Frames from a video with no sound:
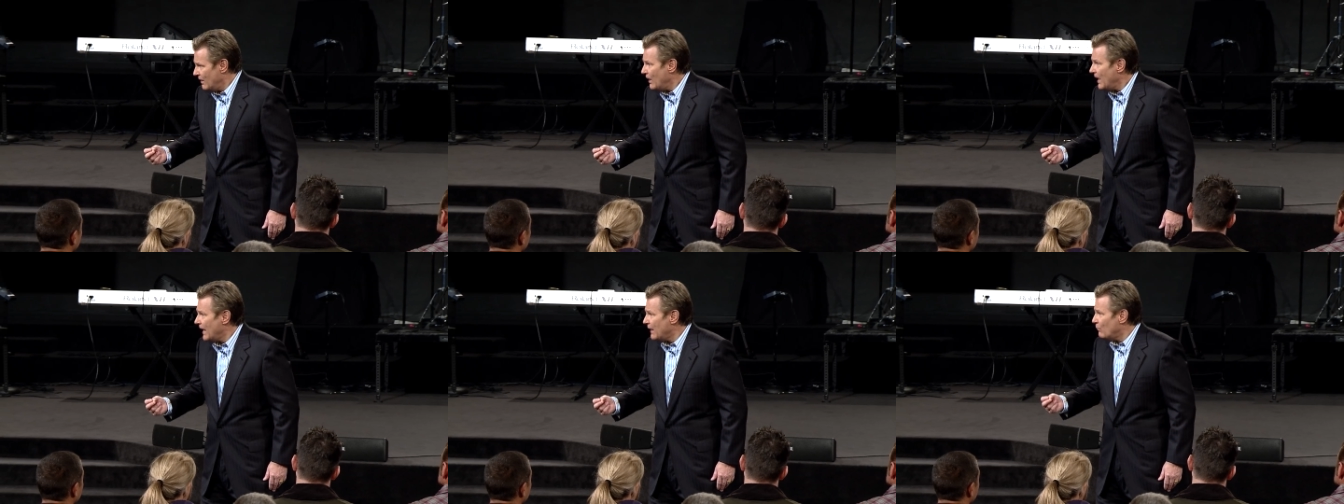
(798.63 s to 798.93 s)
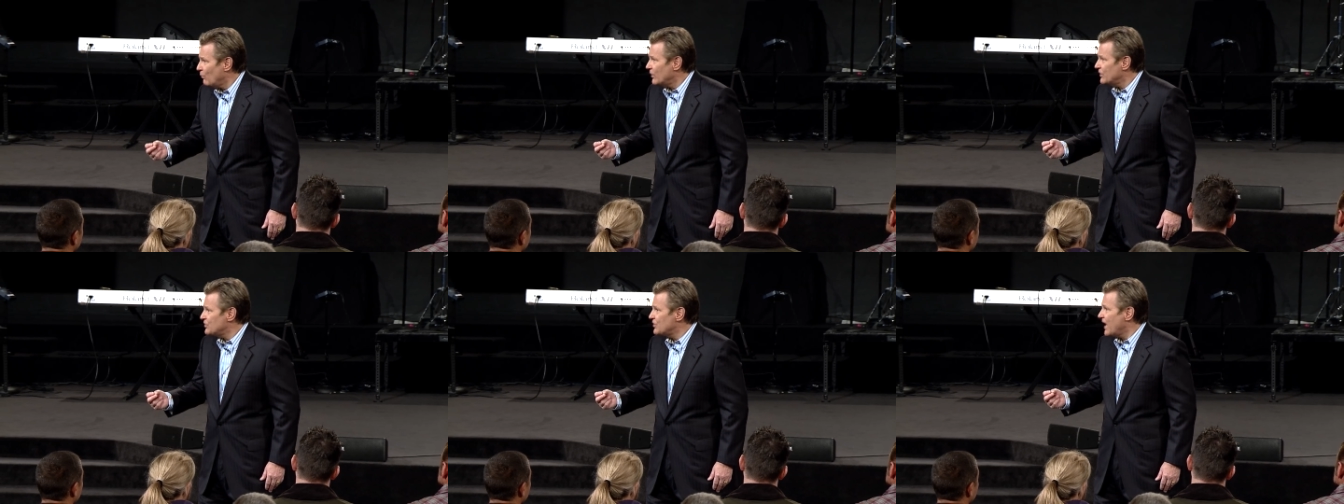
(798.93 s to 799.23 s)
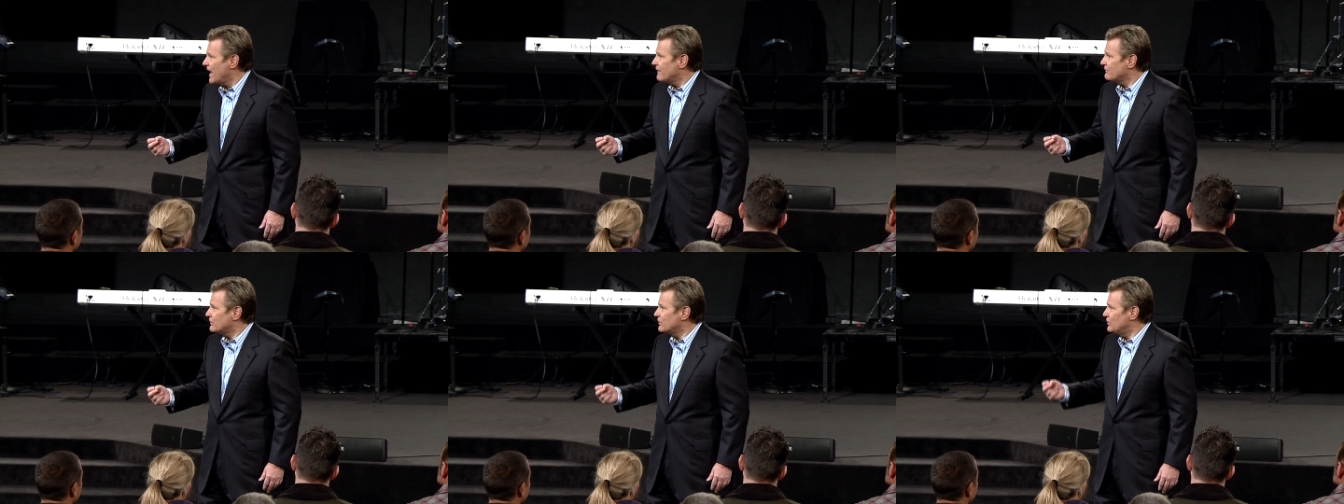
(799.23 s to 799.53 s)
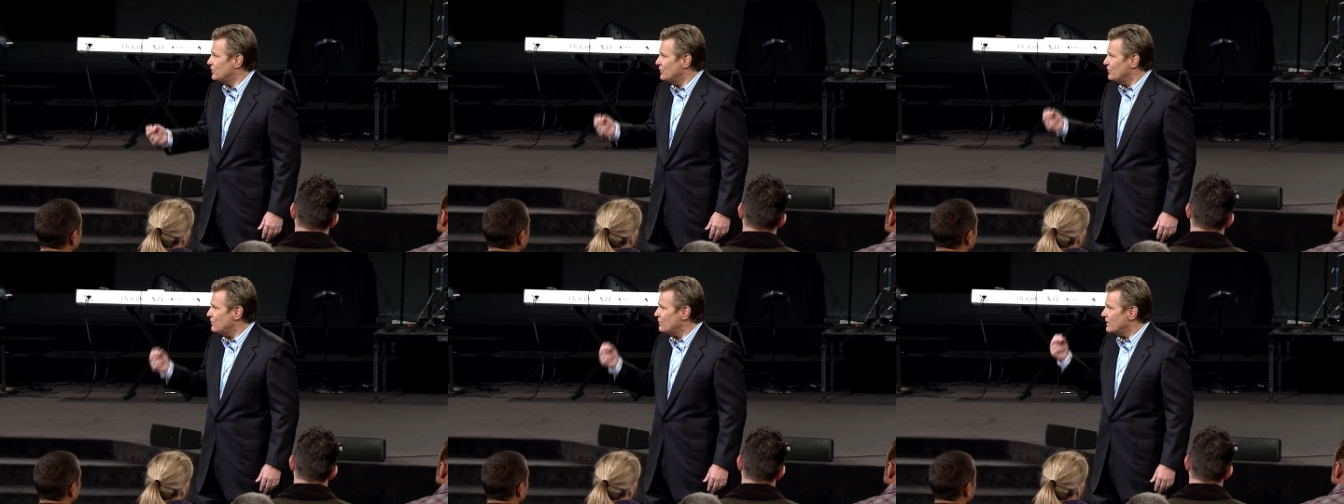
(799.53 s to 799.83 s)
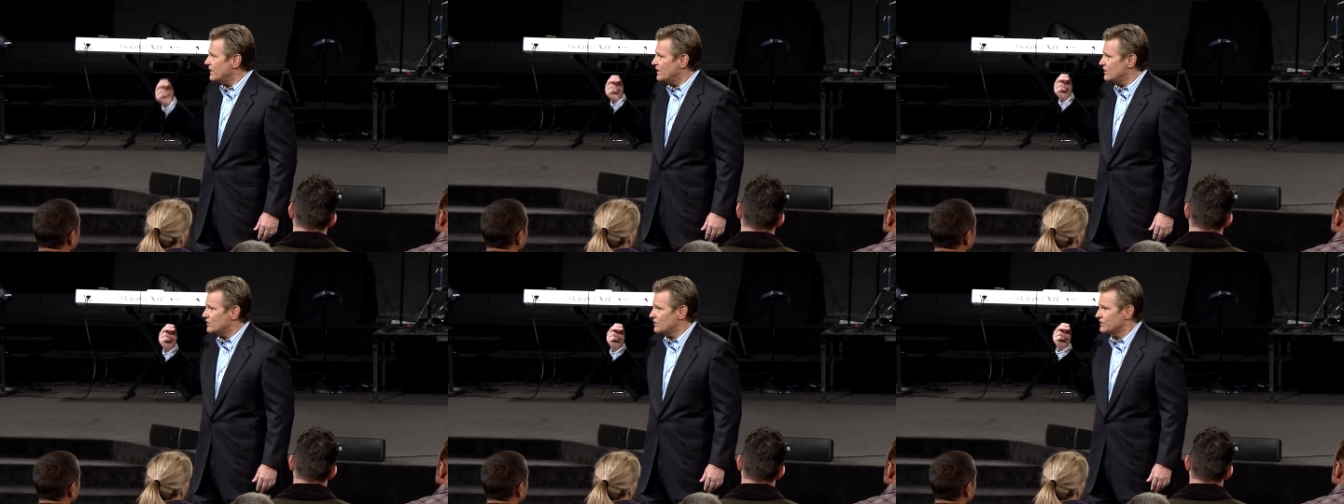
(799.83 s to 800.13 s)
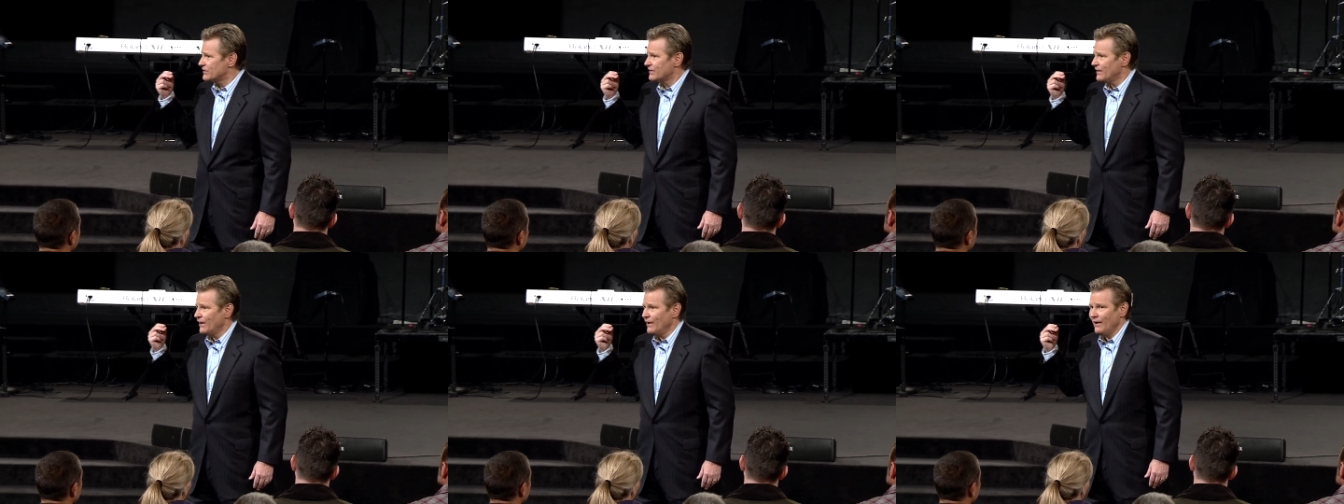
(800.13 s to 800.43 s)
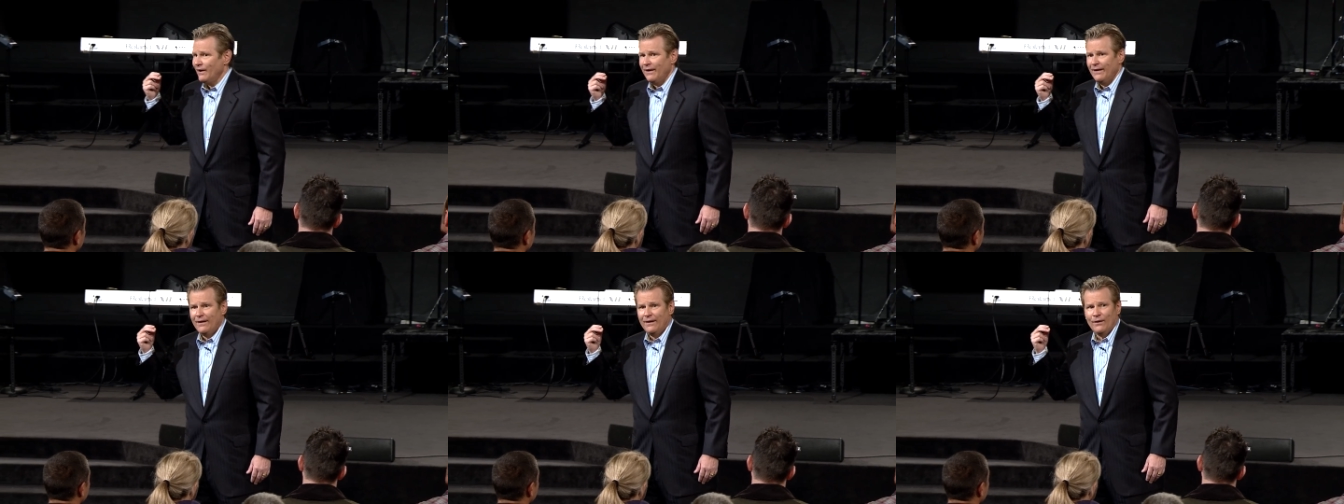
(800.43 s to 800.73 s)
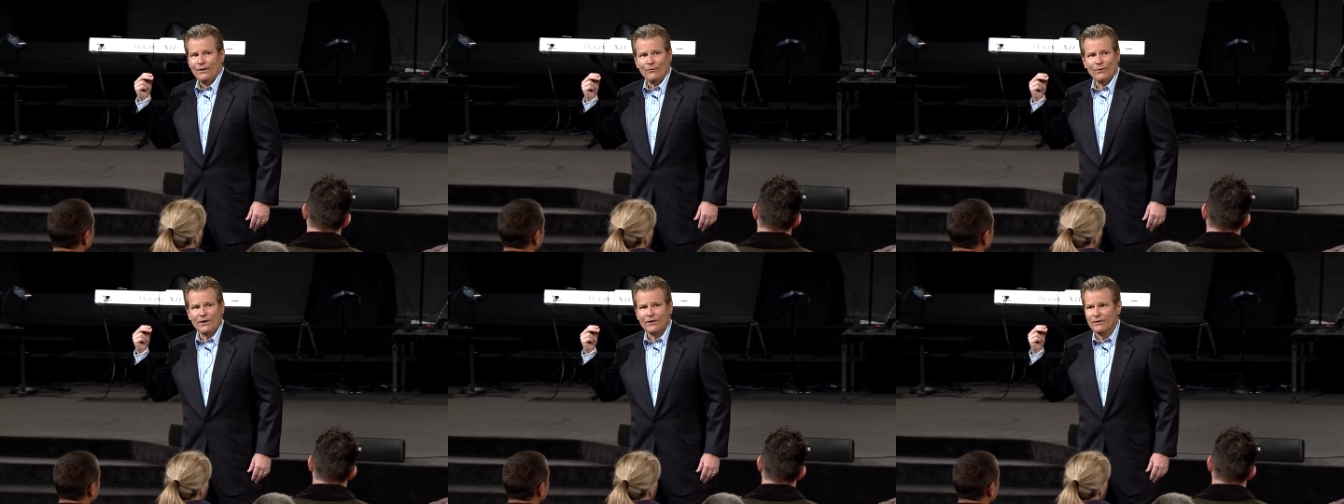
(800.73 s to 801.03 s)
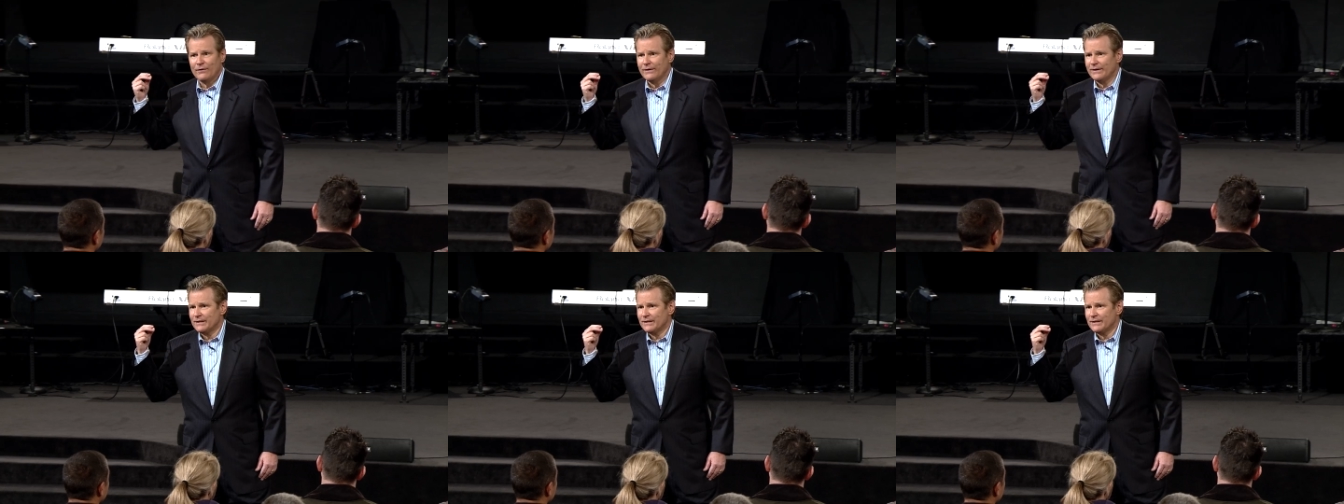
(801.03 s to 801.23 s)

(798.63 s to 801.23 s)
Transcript: And what you have to do is, whether